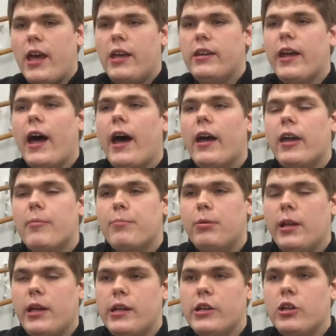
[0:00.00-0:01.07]
And I am
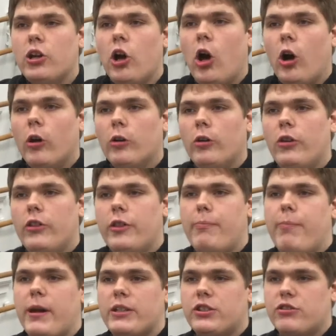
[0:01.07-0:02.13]
playing Carl the
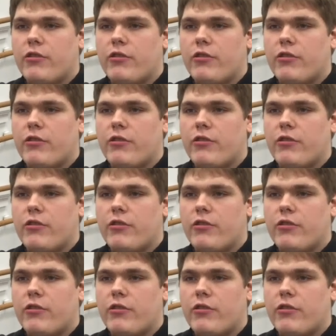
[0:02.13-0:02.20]
bus